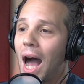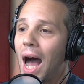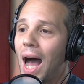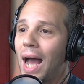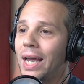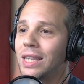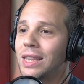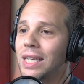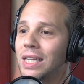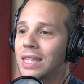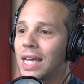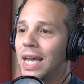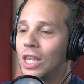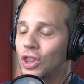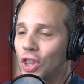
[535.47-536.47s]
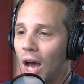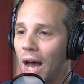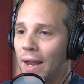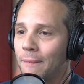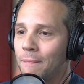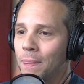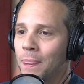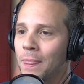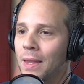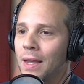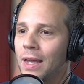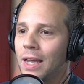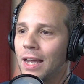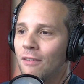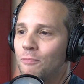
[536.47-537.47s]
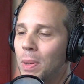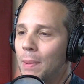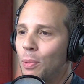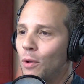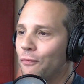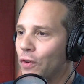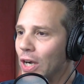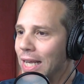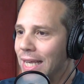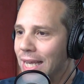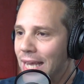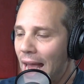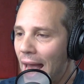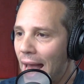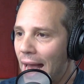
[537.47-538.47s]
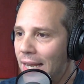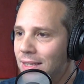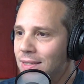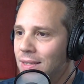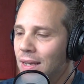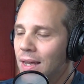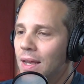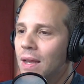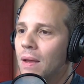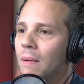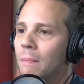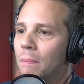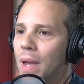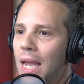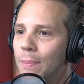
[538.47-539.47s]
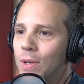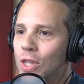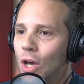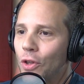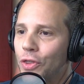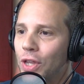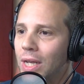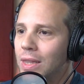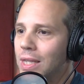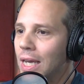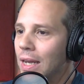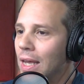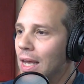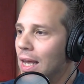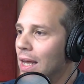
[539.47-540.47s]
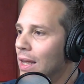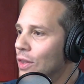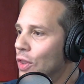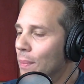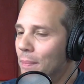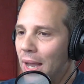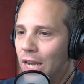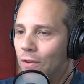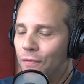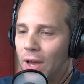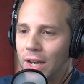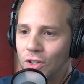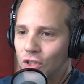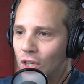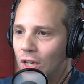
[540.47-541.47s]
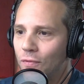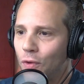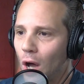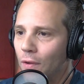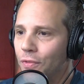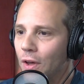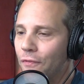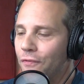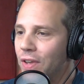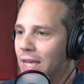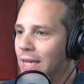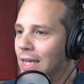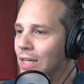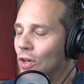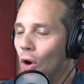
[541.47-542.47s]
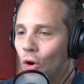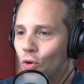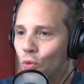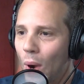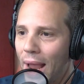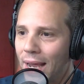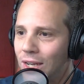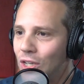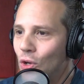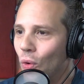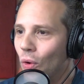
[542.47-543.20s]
I think they thought if people forget, maybe they'll think that the main event is going to involve The Fiend or Randy